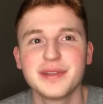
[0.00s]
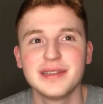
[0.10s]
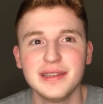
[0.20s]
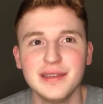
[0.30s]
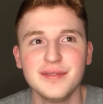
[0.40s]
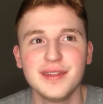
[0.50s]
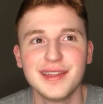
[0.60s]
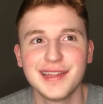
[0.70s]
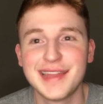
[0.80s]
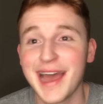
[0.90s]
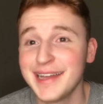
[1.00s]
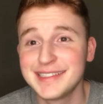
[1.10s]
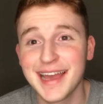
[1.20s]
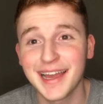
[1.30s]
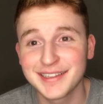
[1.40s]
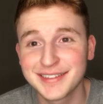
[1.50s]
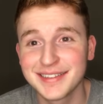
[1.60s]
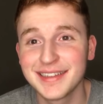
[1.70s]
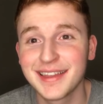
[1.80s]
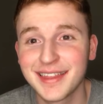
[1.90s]
believe that that's
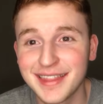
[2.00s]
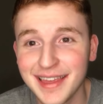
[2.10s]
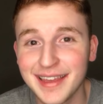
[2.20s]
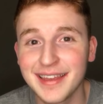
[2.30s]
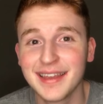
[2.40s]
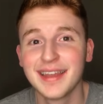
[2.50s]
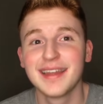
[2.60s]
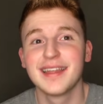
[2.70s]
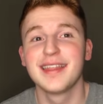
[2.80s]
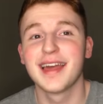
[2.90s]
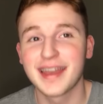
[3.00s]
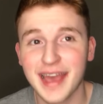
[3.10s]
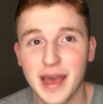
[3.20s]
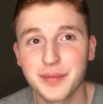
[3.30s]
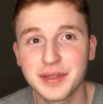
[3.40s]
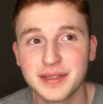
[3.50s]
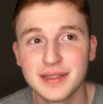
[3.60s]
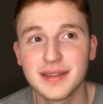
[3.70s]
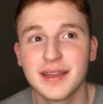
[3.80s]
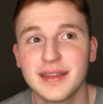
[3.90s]
actually a thing that happened.
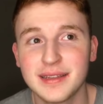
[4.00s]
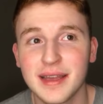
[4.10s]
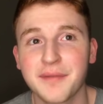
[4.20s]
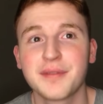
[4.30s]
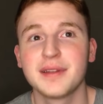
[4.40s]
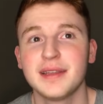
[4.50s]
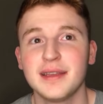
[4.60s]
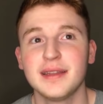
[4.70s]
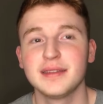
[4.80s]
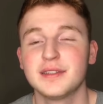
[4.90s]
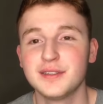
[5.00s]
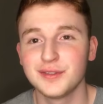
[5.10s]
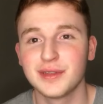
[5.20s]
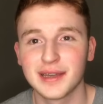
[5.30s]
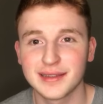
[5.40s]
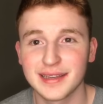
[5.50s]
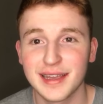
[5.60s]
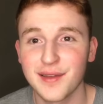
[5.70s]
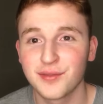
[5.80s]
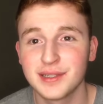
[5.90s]
They definitely need to do that in
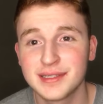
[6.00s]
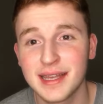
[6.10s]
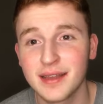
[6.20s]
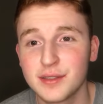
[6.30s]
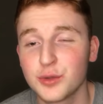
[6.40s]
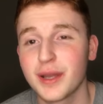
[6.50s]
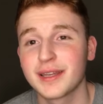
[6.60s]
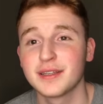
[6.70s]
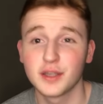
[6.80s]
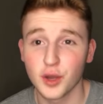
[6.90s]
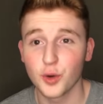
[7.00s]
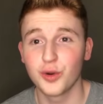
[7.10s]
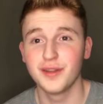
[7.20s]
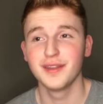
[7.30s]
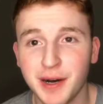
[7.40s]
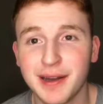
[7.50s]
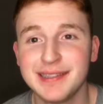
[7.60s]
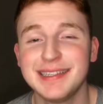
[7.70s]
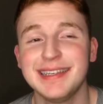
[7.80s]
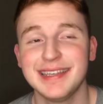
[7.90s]
like every state so I can go.
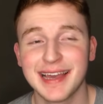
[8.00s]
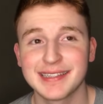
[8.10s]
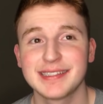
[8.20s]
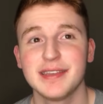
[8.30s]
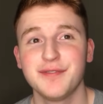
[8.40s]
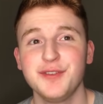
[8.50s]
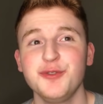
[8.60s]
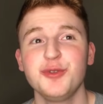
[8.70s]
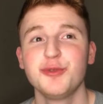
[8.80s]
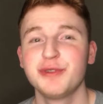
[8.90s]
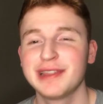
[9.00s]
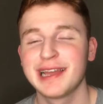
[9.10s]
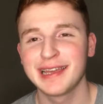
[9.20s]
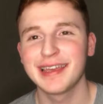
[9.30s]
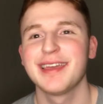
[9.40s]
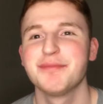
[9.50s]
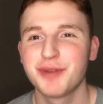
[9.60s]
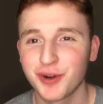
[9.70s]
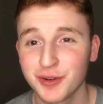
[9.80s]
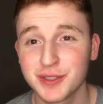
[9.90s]
But yes, if you would like a
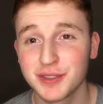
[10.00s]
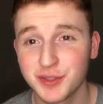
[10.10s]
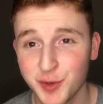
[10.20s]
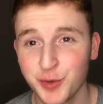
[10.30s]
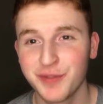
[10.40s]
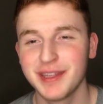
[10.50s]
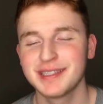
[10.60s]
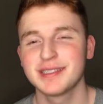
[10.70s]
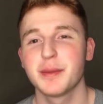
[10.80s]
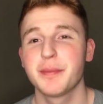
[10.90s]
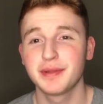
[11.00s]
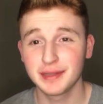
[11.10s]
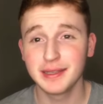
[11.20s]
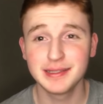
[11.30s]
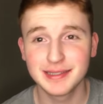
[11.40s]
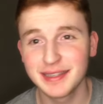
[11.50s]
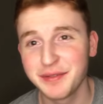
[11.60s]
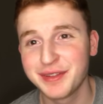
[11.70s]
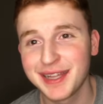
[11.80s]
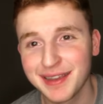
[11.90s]
part two of this, please
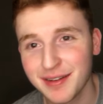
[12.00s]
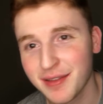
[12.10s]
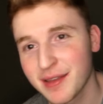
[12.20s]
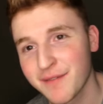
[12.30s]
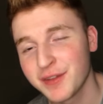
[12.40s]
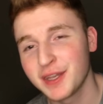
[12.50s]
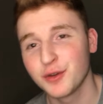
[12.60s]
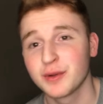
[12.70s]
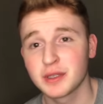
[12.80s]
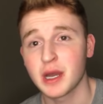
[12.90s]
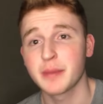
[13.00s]
leave a like on that video and